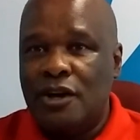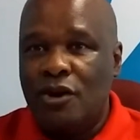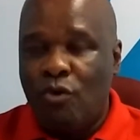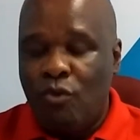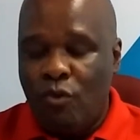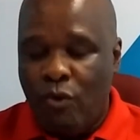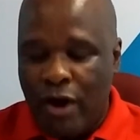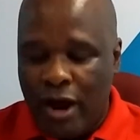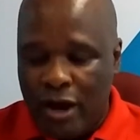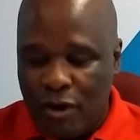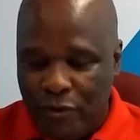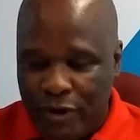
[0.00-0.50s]

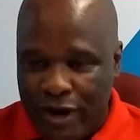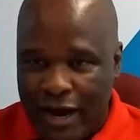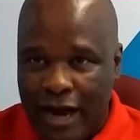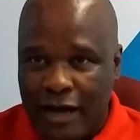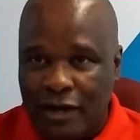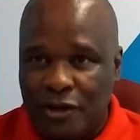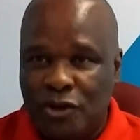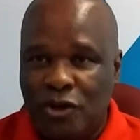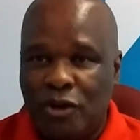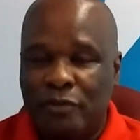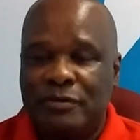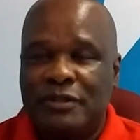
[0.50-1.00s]
where we
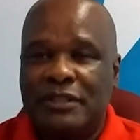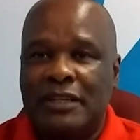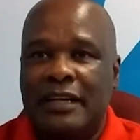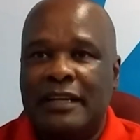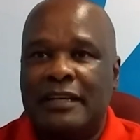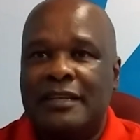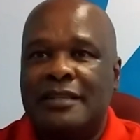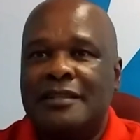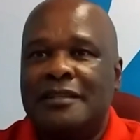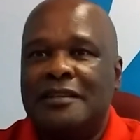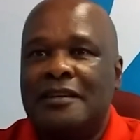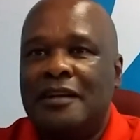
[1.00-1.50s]

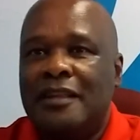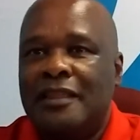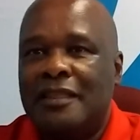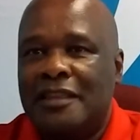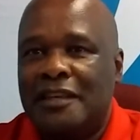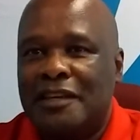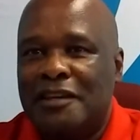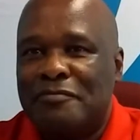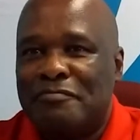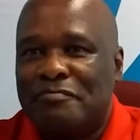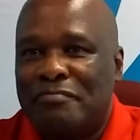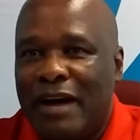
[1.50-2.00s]
adopted
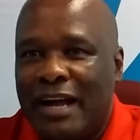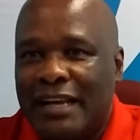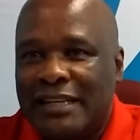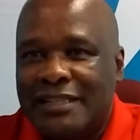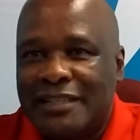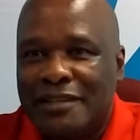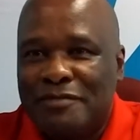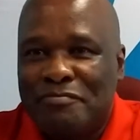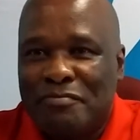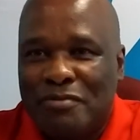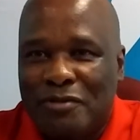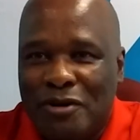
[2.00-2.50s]
the
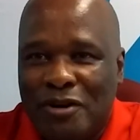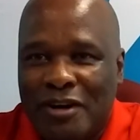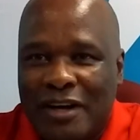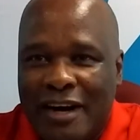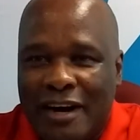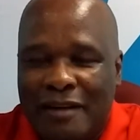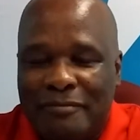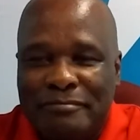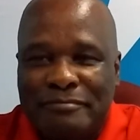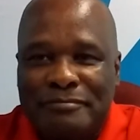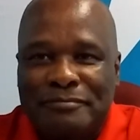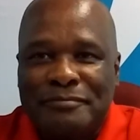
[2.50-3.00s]
party
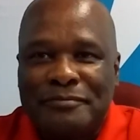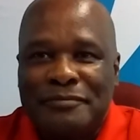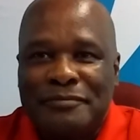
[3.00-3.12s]
program.